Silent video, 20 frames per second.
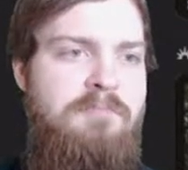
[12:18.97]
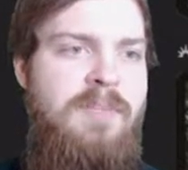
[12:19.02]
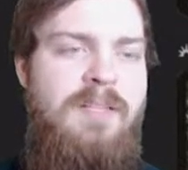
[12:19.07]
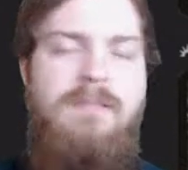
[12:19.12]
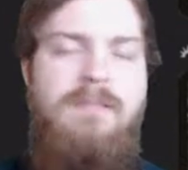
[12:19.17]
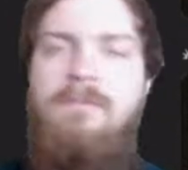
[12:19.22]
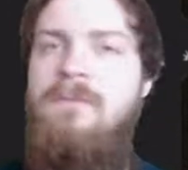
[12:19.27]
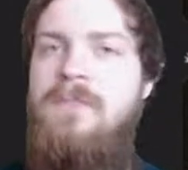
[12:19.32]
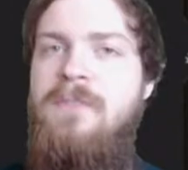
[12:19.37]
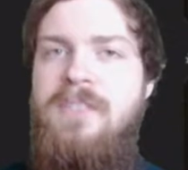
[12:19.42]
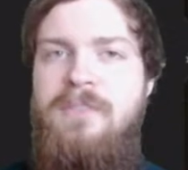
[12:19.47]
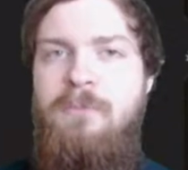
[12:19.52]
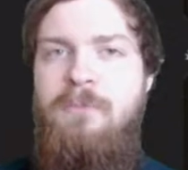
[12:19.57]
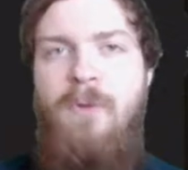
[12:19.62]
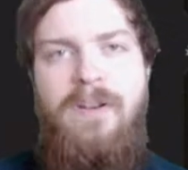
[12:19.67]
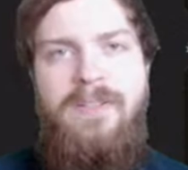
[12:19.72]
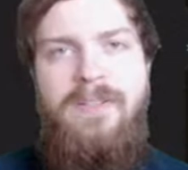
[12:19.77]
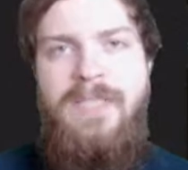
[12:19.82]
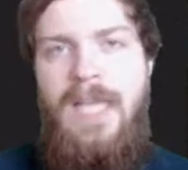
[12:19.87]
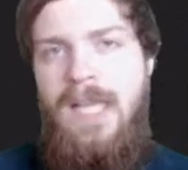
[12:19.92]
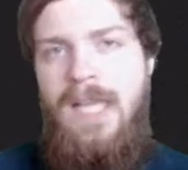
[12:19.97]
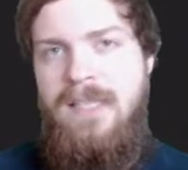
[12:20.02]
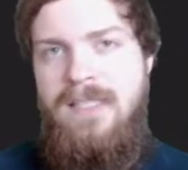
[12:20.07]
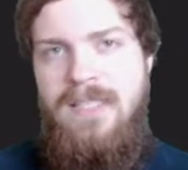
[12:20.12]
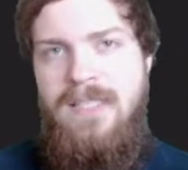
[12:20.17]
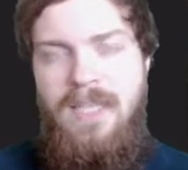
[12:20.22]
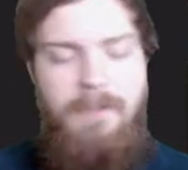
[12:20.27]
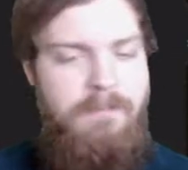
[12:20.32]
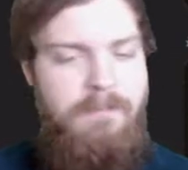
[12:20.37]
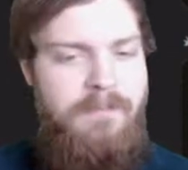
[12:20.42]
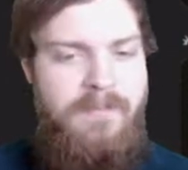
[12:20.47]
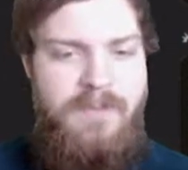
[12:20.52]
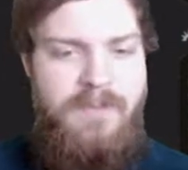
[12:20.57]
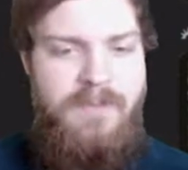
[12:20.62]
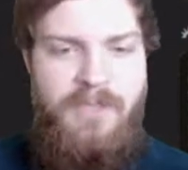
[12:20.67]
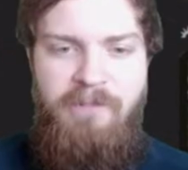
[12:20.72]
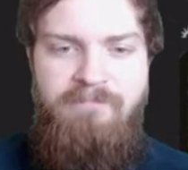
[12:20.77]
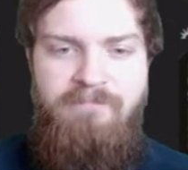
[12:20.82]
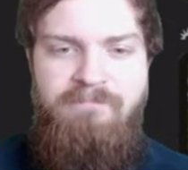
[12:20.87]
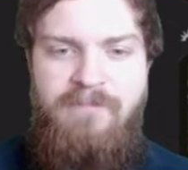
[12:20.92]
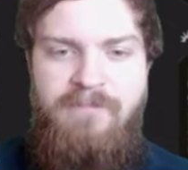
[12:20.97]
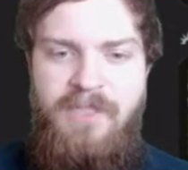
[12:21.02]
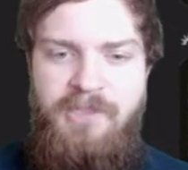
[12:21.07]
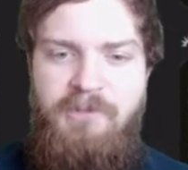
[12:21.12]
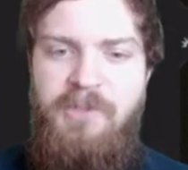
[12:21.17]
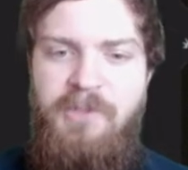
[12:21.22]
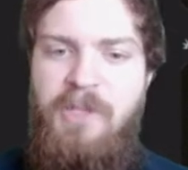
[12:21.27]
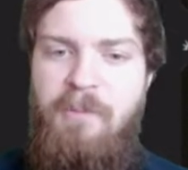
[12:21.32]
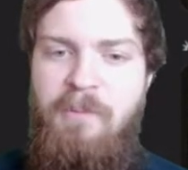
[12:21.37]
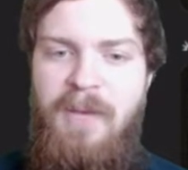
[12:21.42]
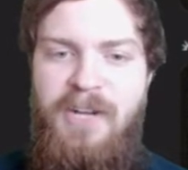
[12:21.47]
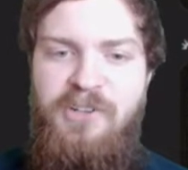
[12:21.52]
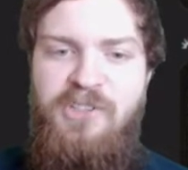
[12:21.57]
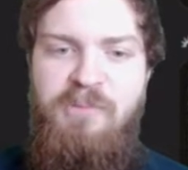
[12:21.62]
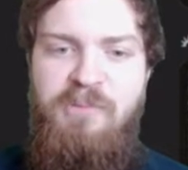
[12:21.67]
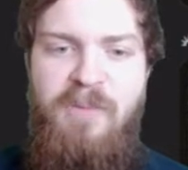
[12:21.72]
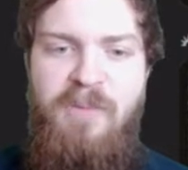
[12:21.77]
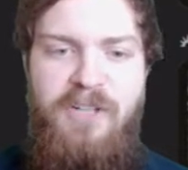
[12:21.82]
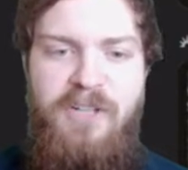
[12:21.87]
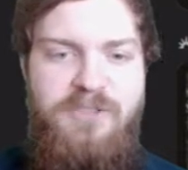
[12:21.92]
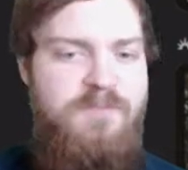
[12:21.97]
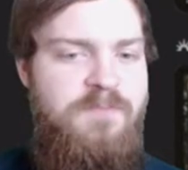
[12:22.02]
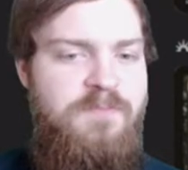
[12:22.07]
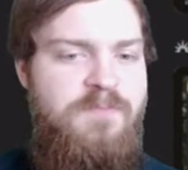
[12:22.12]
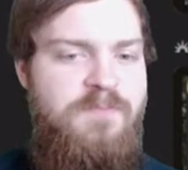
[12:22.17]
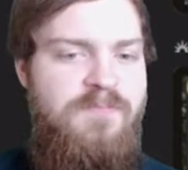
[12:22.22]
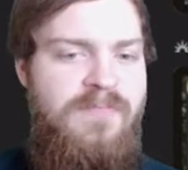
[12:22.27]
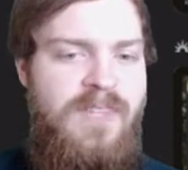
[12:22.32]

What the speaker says: but we want to stay on theme, so it doesn't really matter too much.